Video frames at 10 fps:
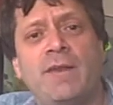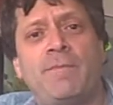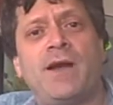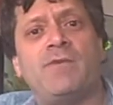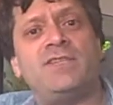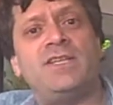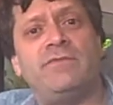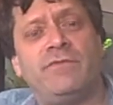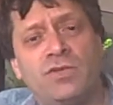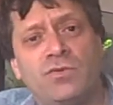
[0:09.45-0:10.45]
and empowers
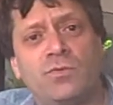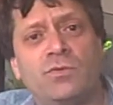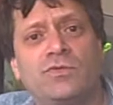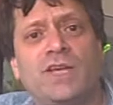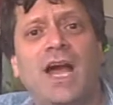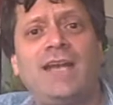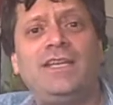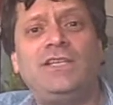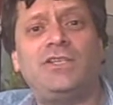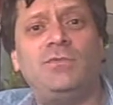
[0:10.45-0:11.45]
individuals and
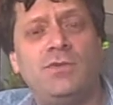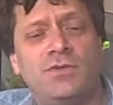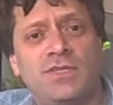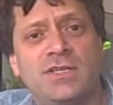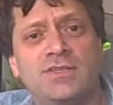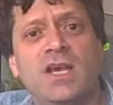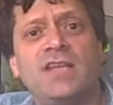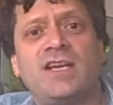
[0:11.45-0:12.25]
the communities